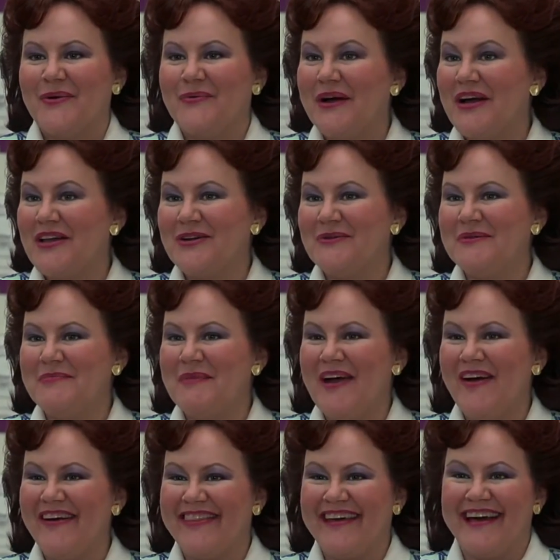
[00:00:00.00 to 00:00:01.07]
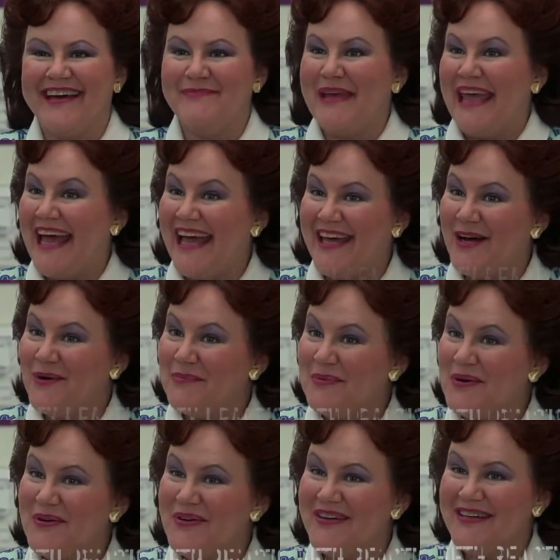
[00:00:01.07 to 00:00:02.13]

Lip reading: Welcome to Marathon. May I help you?